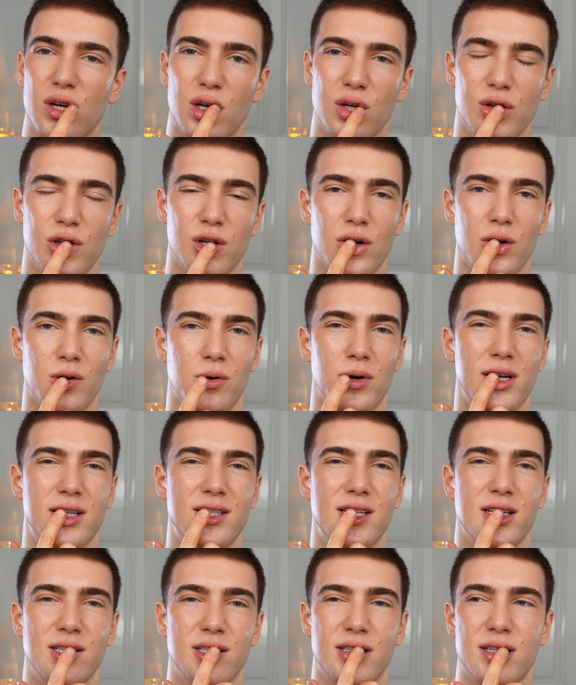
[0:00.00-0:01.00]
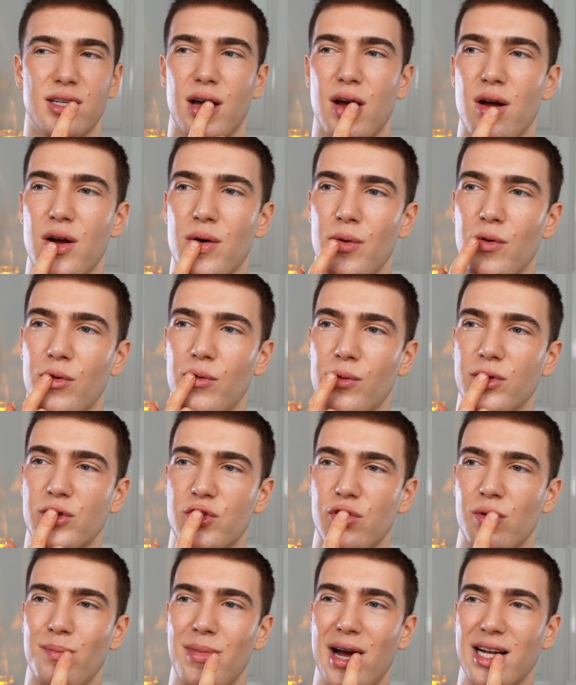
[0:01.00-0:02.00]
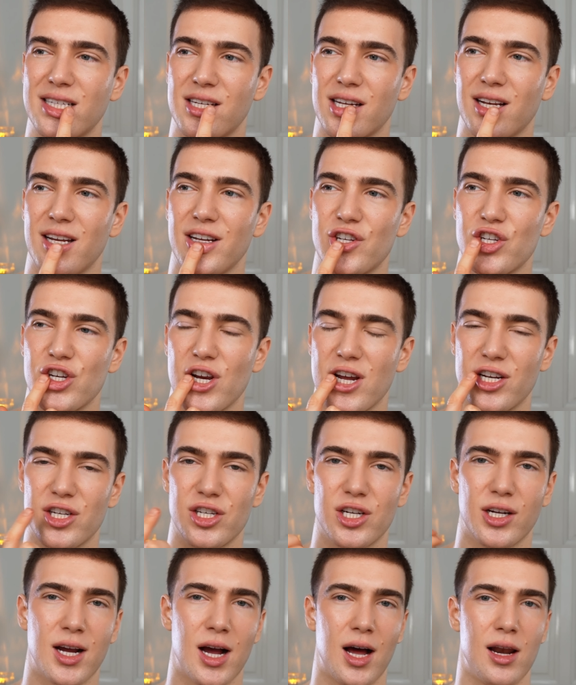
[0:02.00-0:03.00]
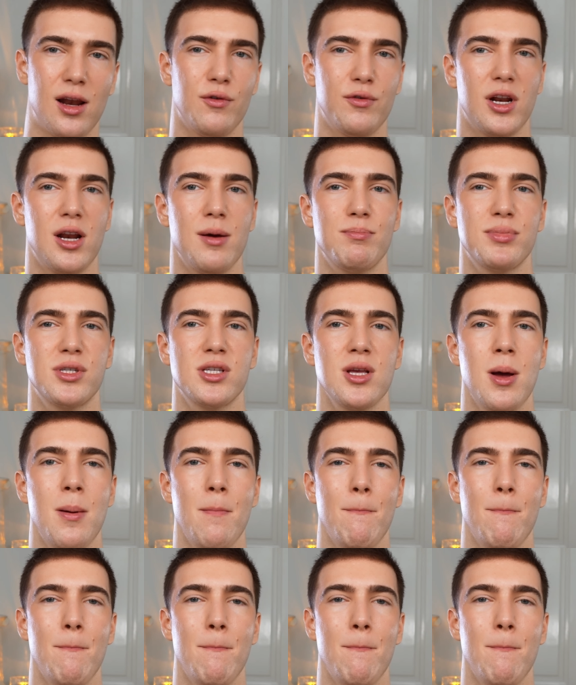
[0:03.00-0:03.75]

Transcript: you know, it doesn't dramatically change the color of your lips,